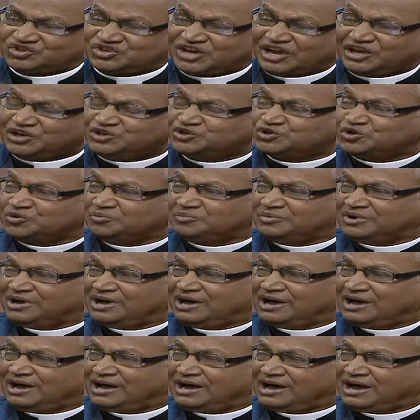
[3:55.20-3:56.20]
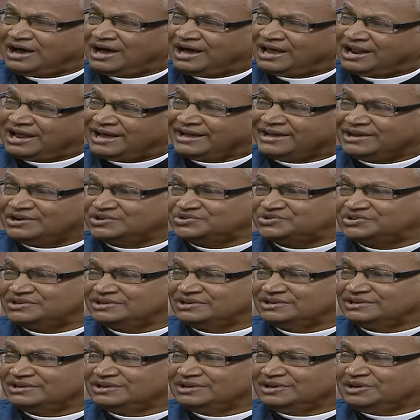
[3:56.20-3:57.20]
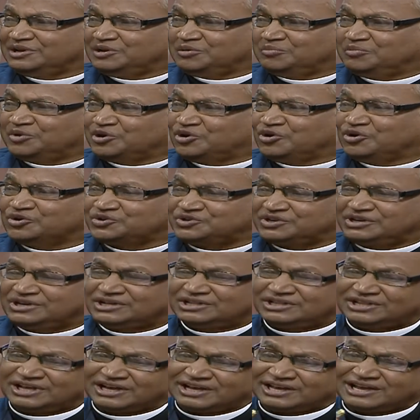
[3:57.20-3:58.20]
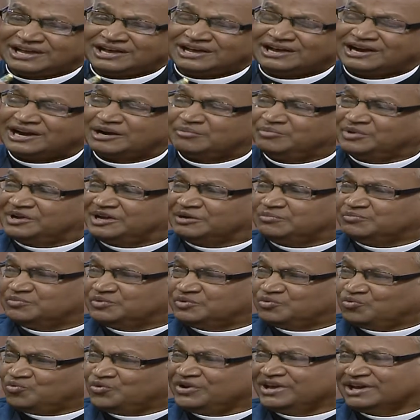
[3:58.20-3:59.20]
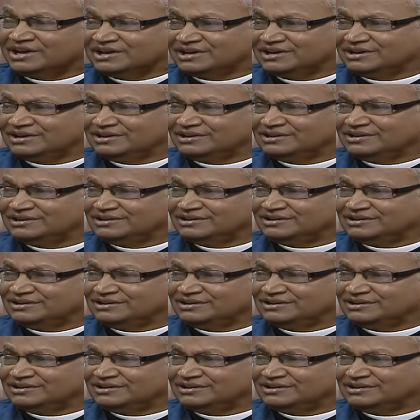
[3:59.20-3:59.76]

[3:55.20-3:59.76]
change of alliance because the king had become weak.